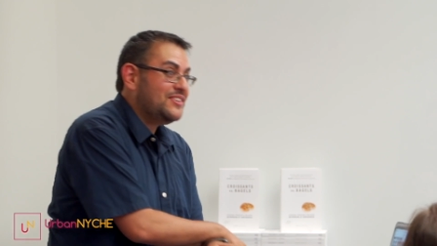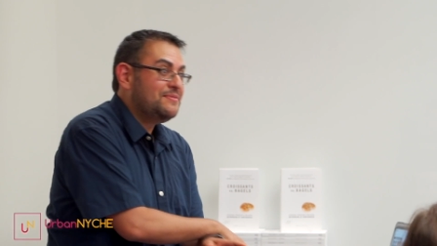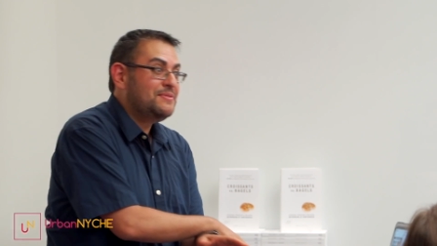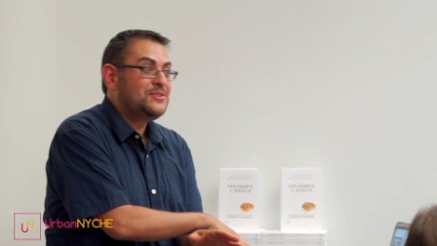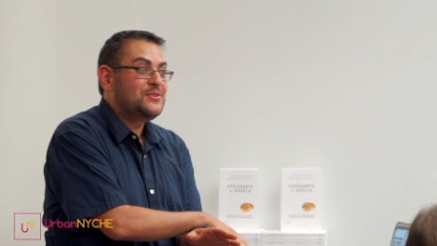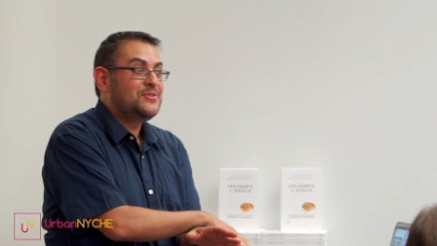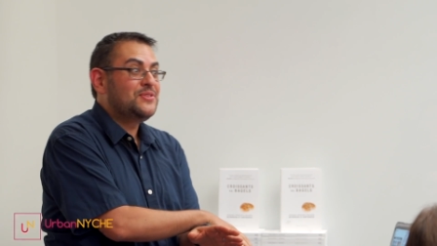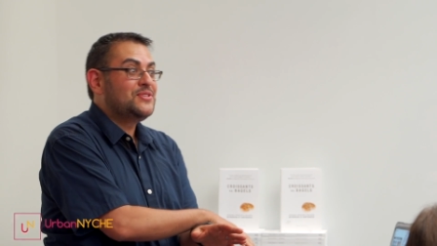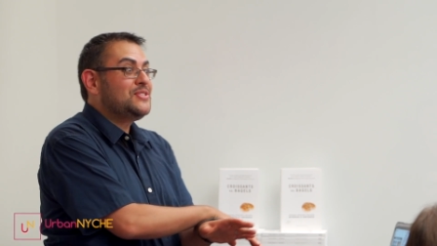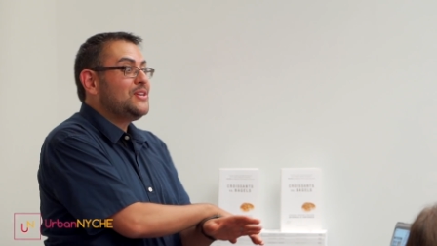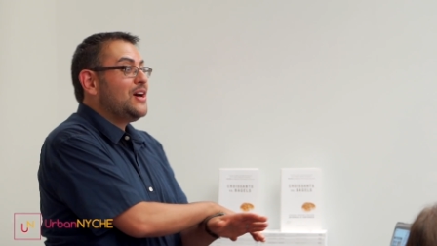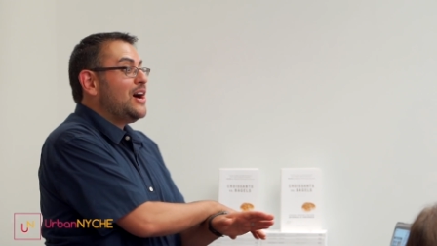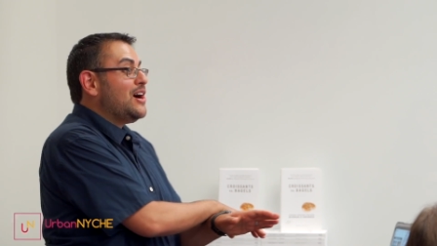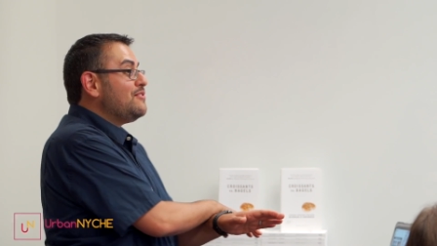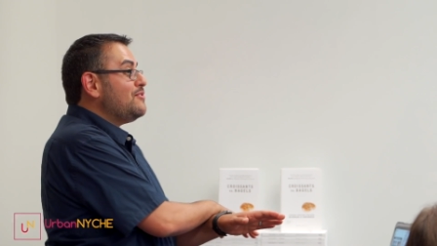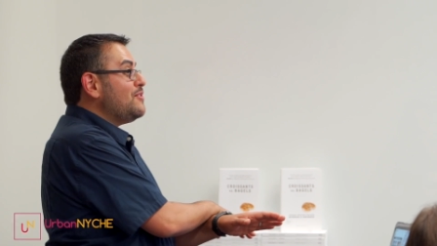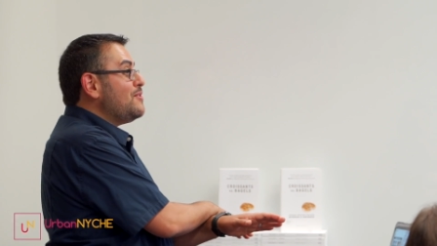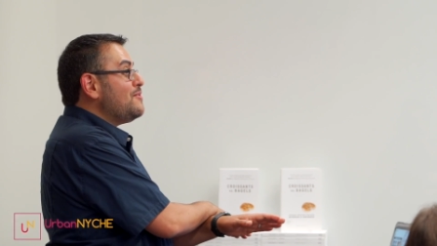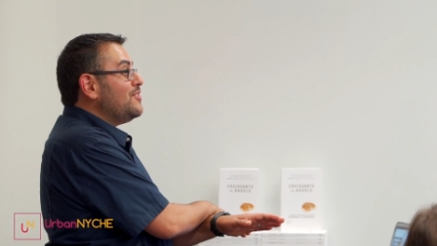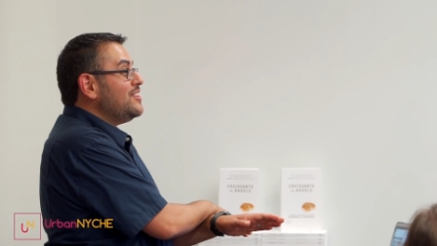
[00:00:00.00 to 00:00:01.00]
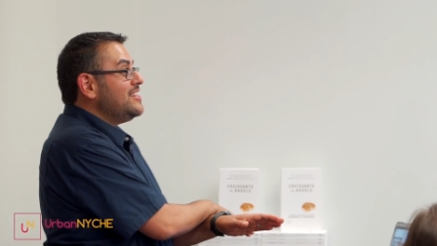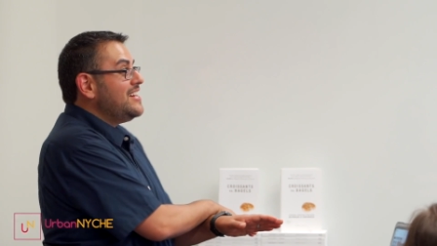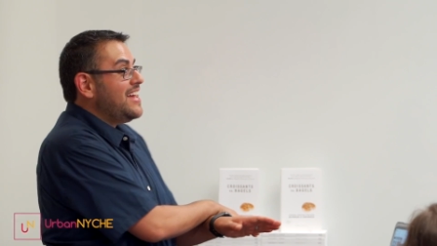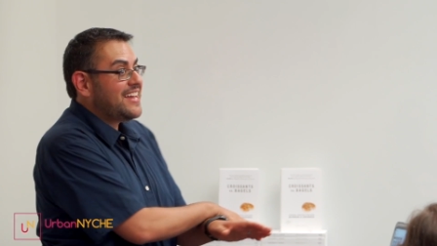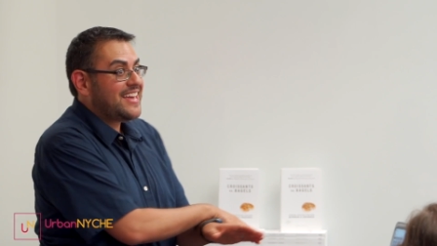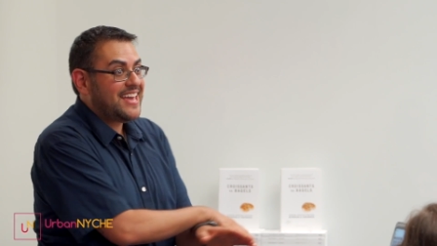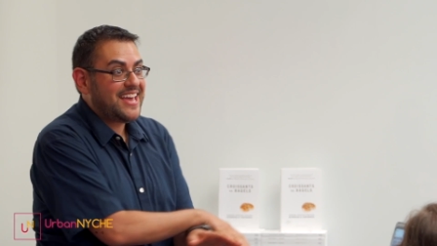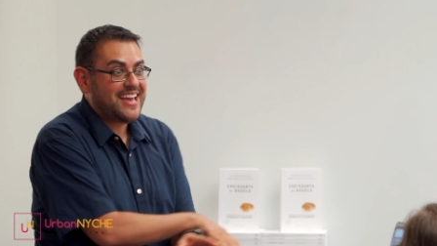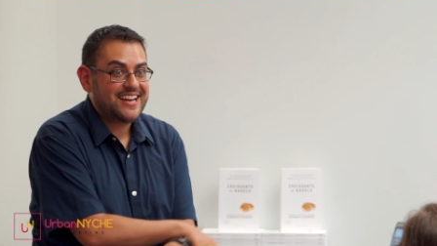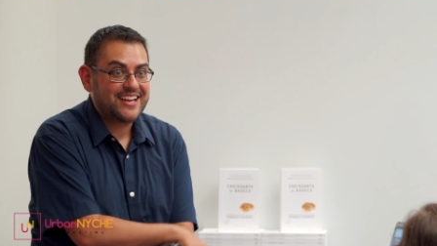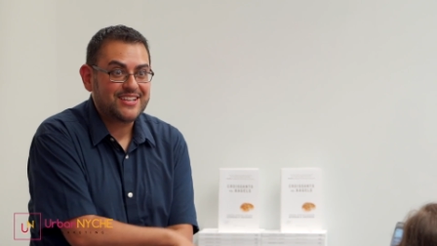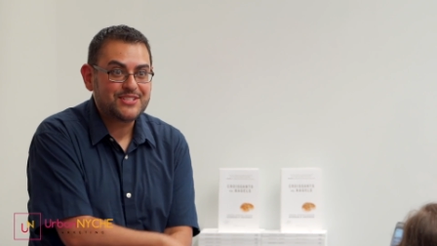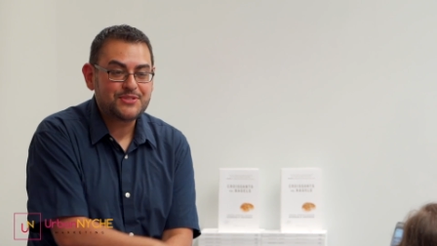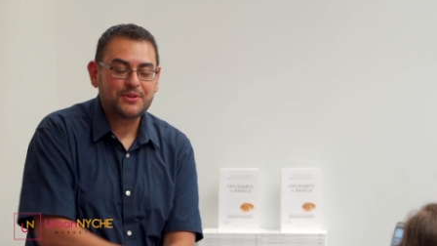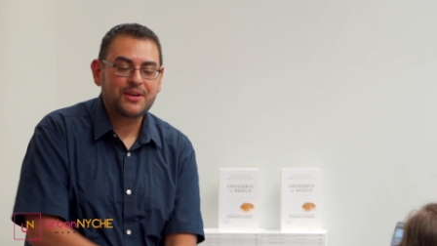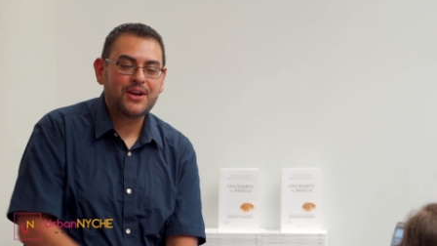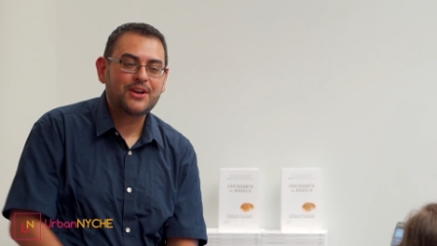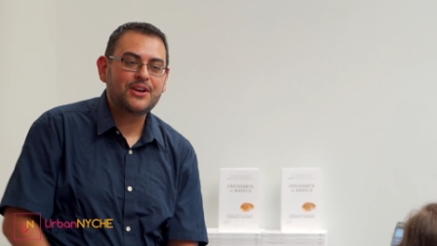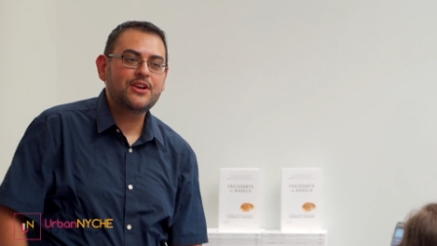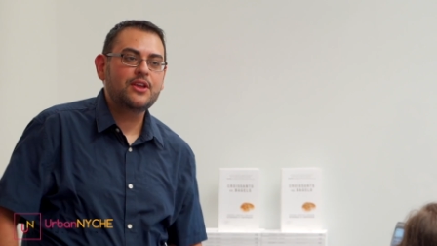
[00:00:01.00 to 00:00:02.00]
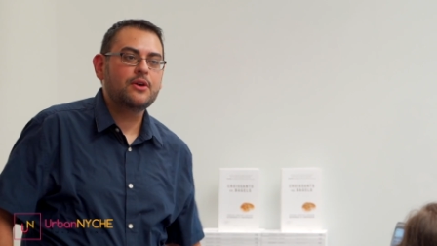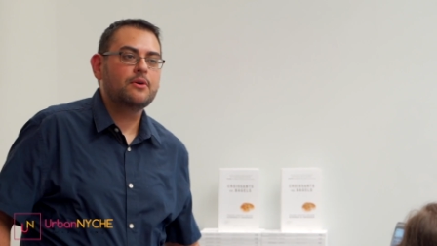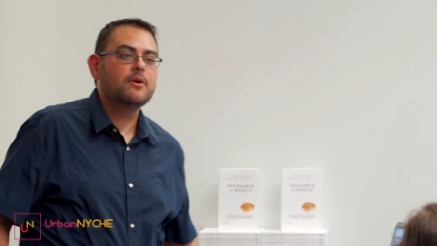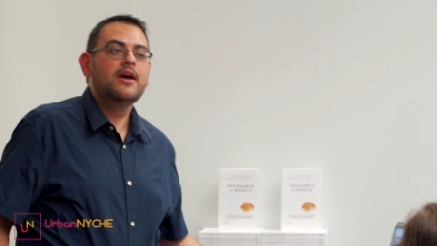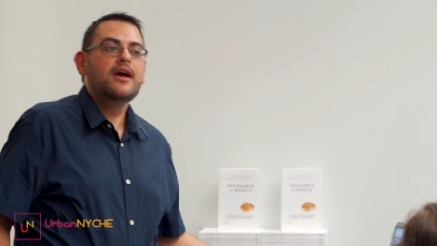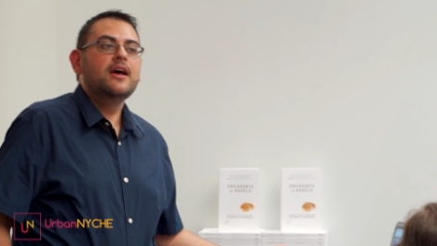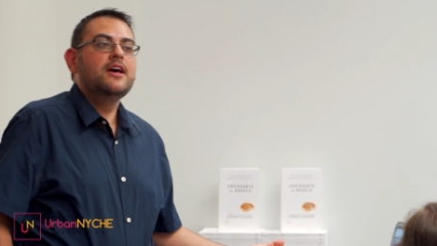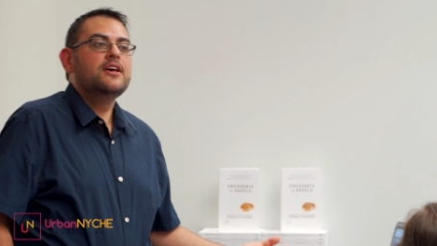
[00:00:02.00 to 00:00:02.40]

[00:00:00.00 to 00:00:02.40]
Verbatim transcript: You know, I've been doing this talk for over a decade. It's really hard to do.